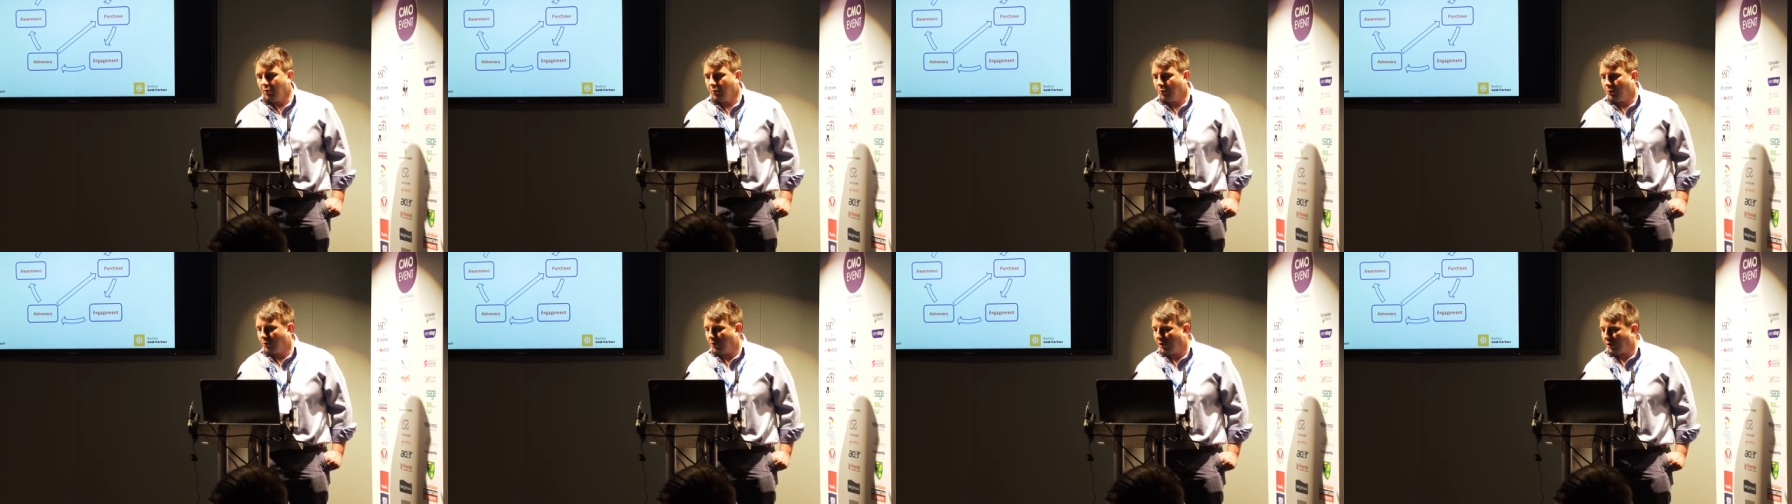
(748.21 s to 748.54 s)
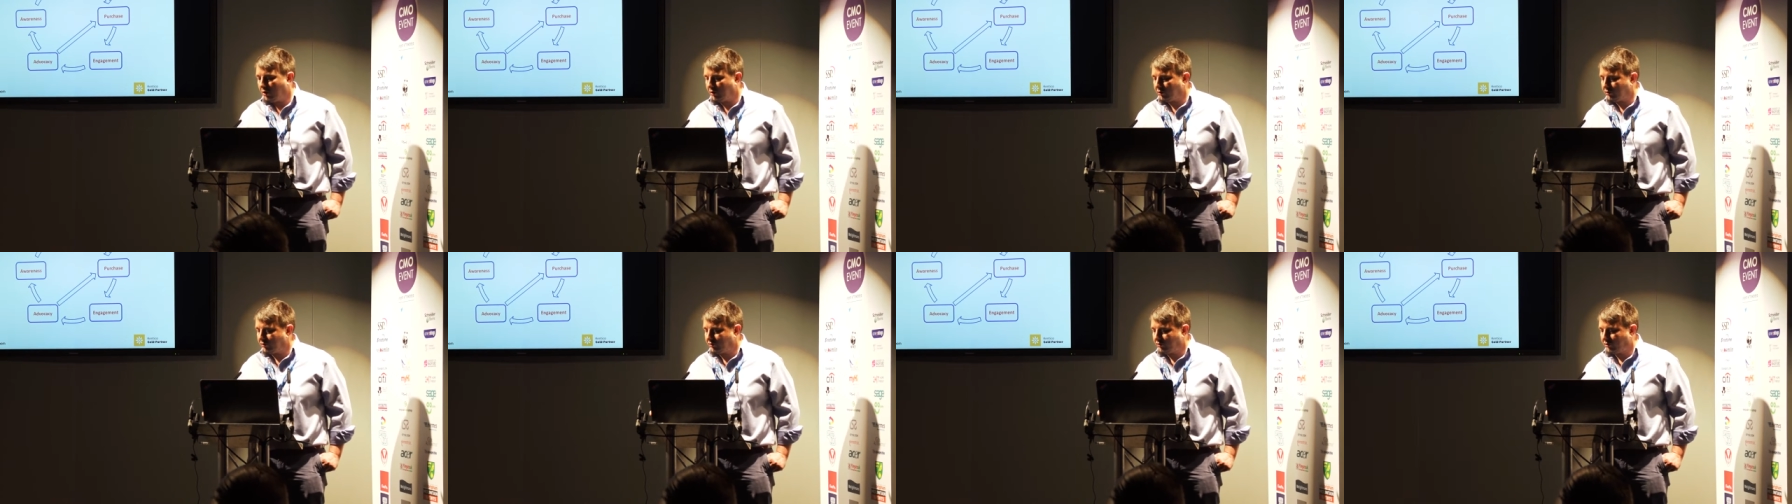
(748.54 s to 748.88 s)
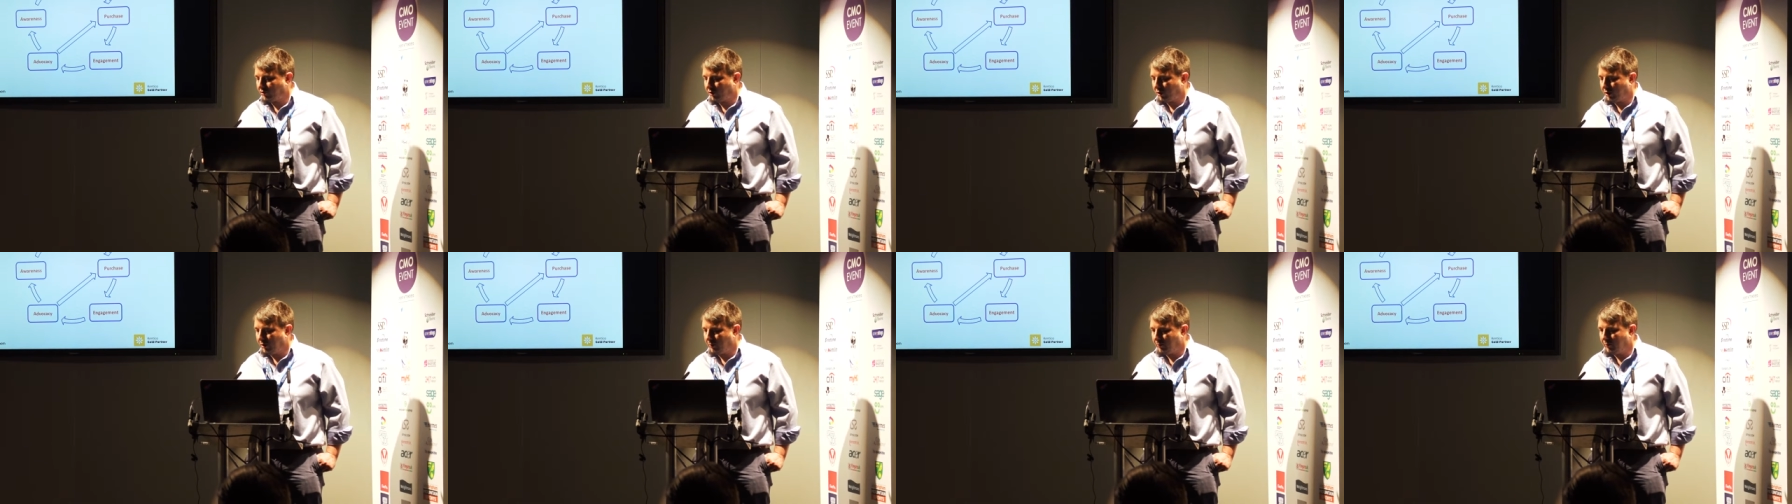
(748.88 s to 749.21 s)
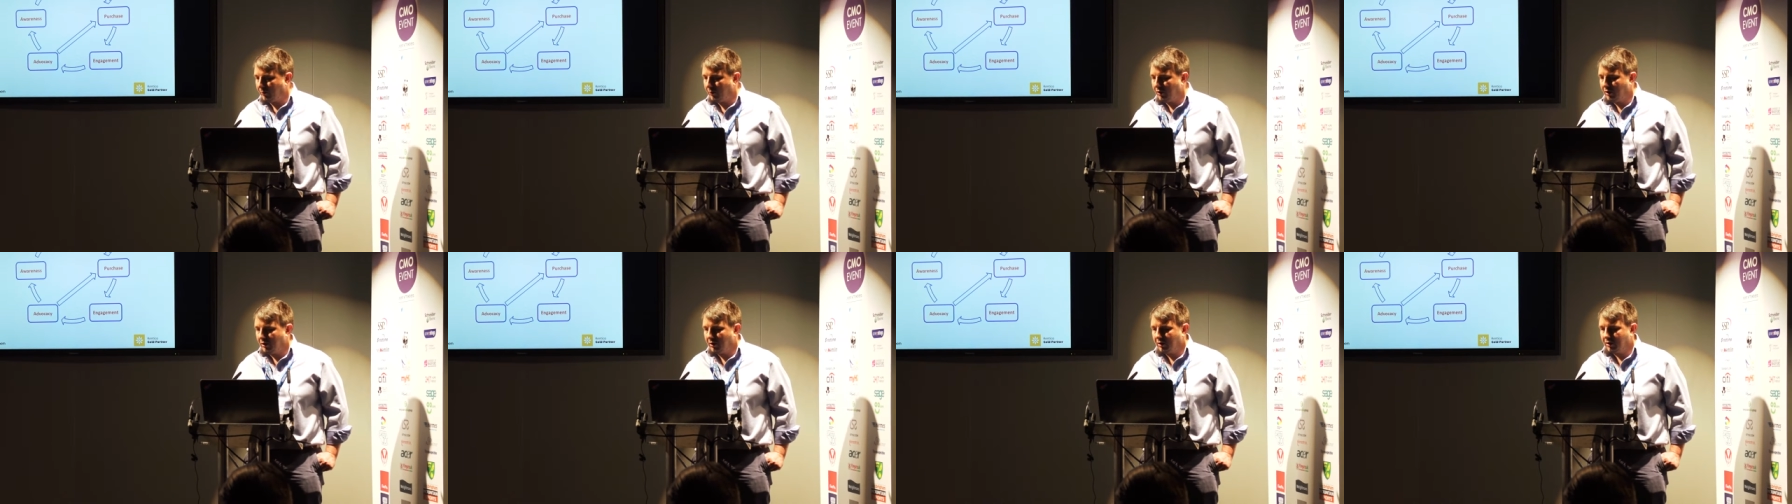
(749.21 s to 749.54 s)
what
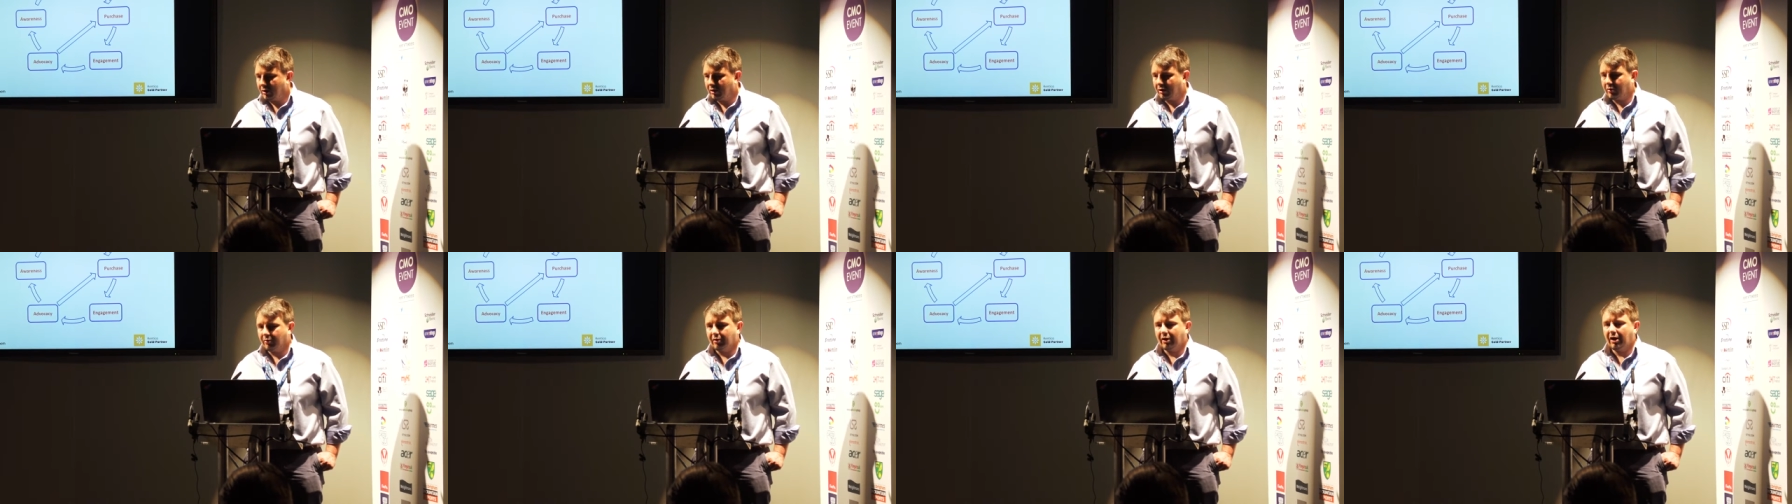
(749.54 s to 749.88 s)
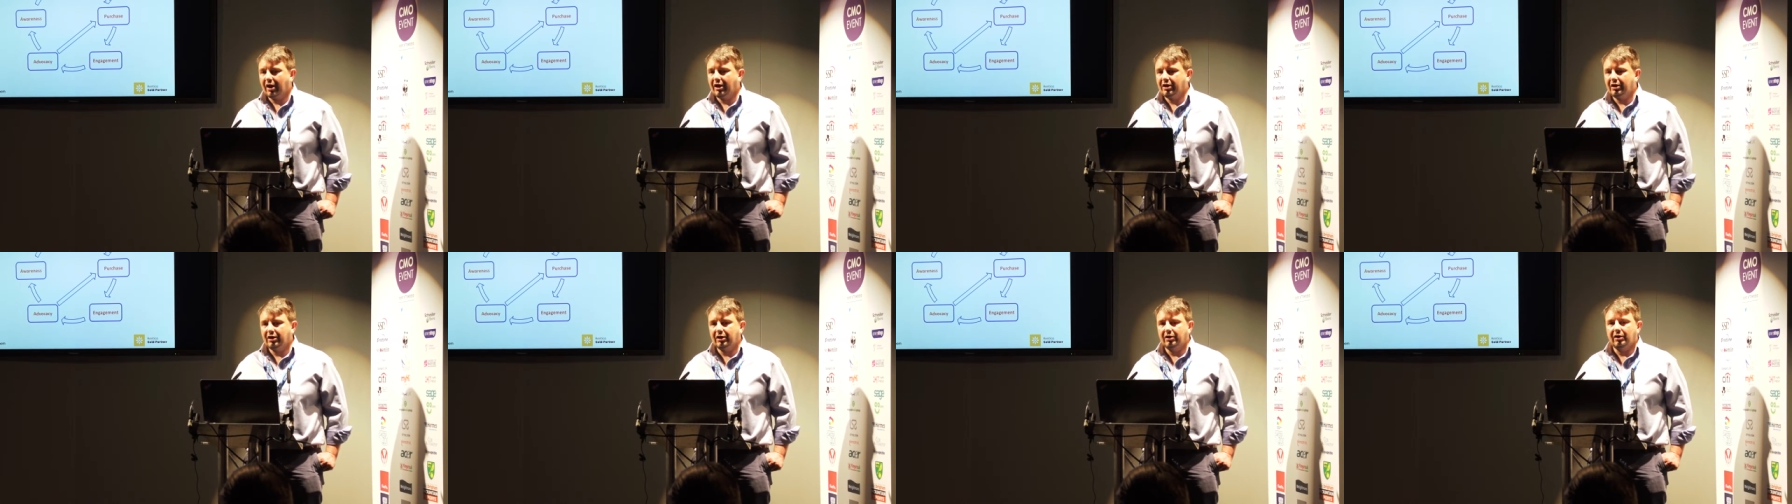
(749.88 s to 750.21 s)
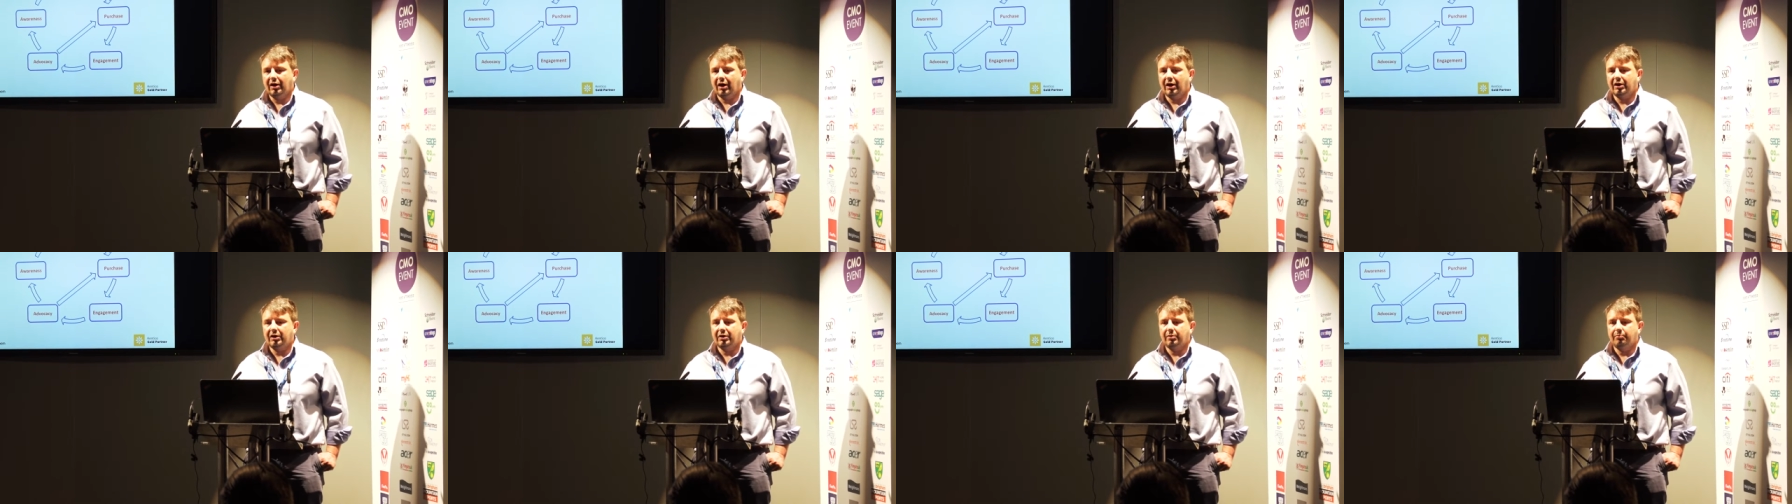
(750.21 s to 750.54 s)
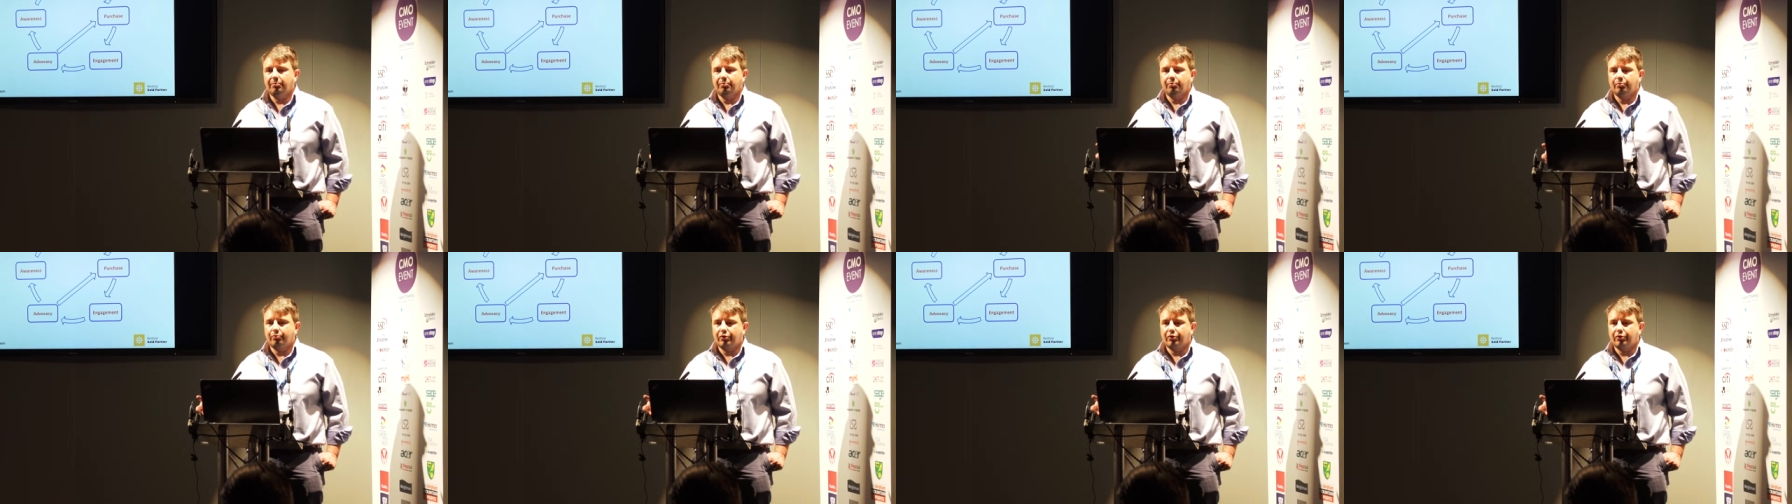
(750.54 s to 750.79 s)
um, you know any any